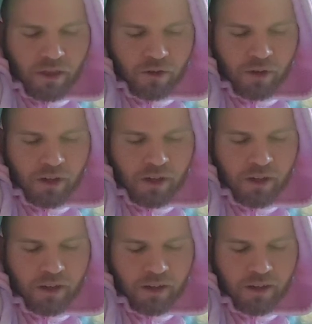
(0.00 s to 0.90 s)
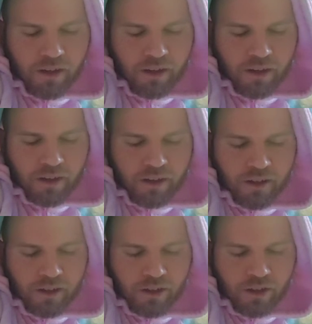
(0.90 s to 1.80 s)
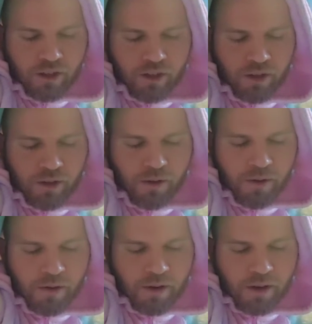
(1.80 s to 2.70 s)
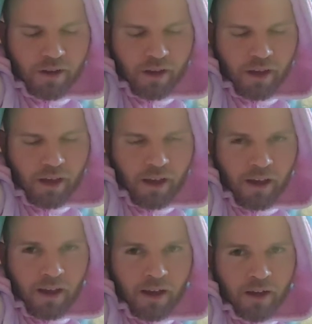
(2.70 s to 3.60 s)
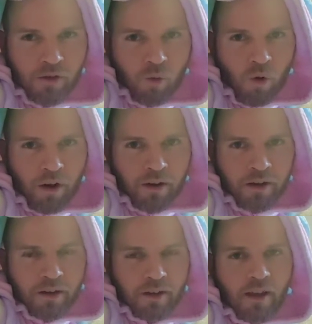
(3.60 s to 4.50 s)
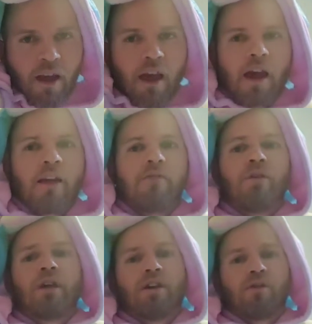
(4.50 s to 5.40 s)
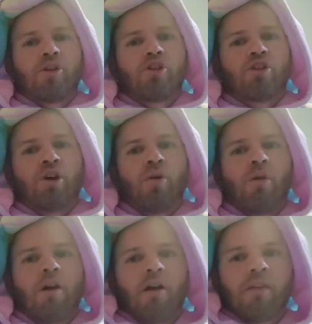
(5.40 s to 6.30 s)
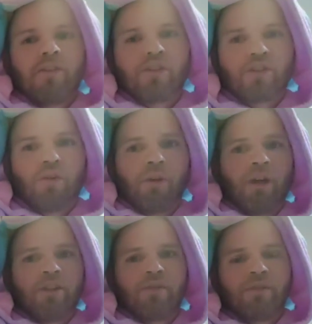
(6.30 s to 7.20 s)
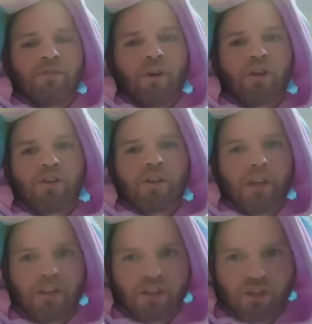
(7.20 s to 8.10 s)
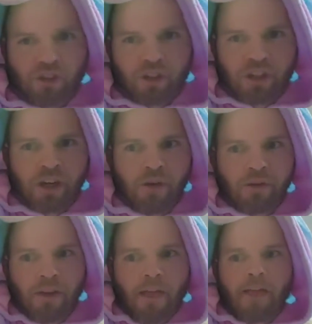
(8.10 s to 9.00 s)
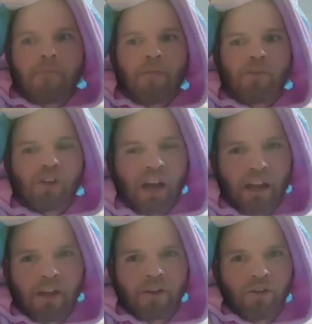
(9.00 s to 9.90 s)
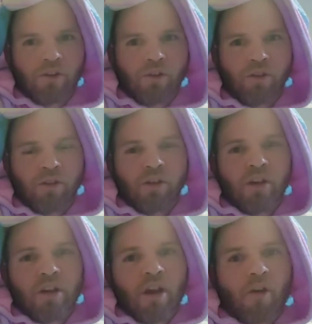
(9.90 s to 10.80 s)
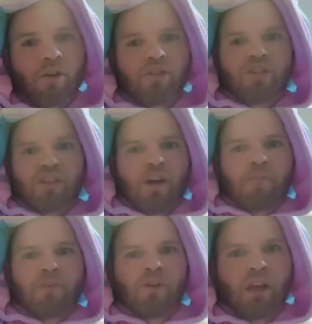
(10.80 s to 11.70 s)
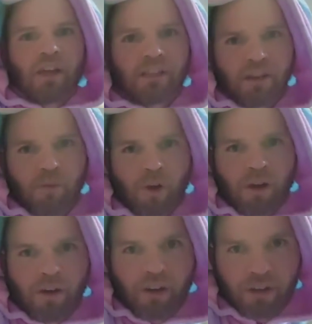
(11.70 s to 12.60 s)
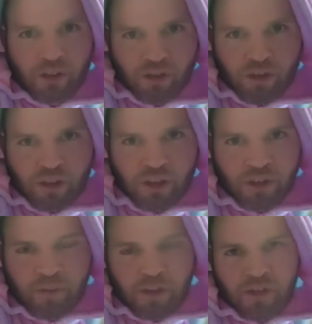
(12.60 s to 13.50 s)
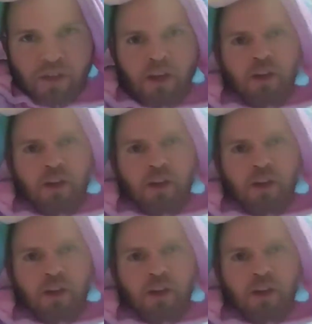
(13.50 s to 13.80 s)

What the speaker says: 3, 2, and 1. And if you can't reach your toe, then just hold on to as far as you can, just stretching out maybe your ankle or just up your leg somewhere and just stretch it out as best you